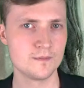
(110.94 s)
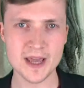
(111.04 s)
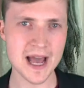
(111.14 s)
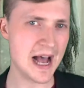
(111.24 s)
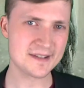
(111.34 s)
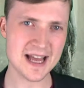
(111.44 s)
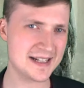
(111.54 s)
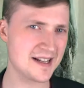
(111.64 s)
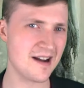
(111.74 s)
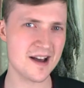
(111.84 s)
Yeah, after that, it's
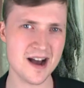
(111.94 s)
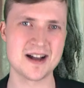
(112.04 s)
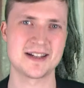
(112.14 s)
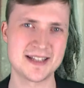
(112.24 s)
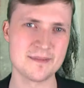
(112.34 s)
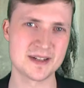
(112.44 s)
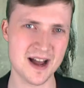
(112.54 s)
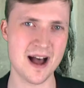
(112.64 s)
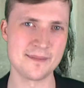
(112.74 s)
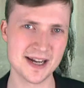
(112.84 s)
kind of hard to see him as
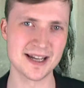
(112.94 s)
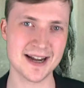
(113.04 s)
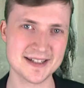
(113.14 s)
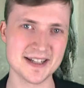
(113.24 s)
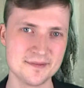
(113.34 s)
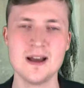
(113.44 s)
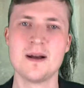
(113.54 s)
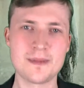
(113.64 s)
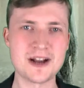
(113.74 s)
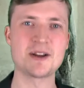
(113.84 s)
calm and collected.
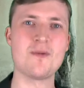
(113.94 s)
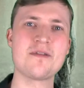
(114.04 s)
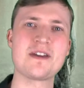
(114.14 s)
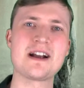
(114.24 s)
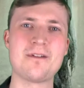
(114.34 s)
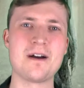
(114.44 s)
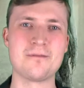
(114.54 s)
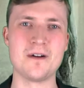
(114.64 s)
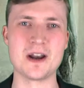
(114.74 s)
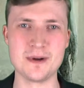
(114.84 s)
But actually, one thing I found
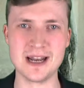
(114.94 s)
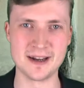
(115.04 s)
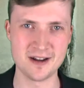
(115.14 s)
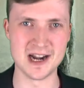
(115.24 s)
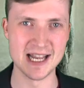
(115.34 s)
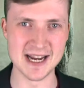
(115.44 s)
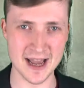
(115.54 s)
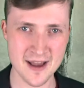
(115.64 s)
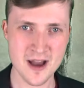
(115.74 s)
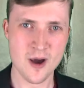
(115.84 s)
funny with Lena Cardellini
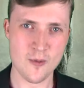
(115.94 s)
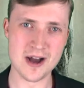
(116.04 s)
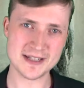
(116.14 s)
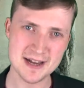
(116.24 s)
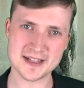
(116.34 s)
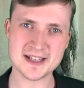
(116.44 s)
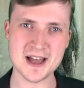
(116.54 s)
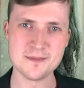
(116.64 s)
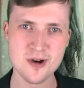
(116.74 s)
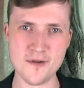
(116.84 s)
was at the start
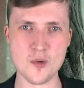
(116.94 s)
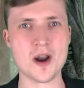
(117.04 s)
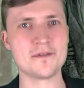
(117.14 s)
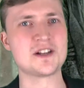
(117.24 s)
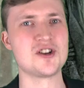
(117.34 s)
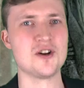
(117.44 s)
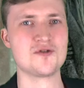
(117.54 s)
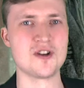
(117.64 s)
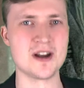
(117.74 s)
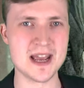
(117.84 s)
of the movie, one of her
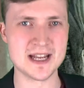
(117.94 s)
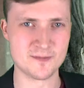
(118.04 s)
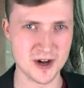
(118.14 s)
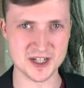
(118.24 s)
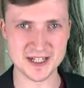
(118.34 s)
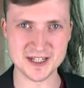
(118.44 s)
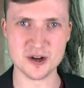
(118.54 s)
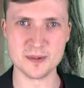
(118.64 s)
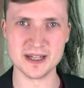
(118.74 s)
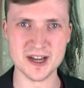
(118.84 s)
children is watching
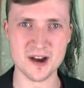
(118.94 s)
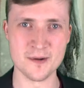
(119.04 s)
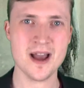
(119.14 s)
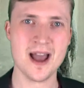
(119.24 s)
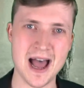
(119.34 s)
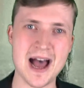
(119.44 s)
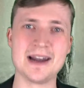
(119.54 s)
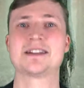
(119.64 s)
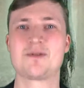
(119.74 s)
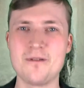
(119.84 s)
Scooby-Doo, and
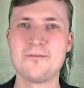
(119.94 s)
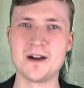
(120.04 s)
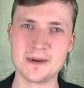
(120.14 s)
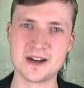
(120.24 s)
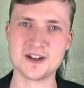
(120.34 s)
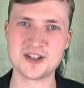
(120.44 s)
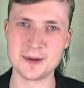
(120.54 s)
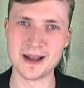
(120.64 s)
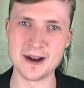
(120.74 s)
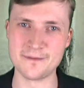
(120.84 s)
it's quite funny because she
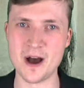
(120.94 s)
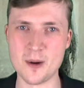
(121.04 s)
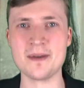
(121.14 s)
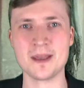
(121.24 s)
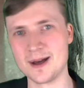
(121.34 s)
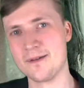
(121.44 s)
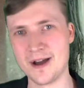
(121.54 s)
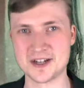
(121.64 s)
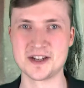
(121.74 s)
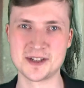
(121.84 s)
played Velma in the
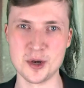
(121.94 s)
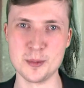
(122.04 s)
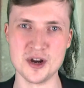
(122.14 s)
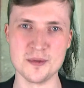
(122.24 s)
live-action Scooby-Doo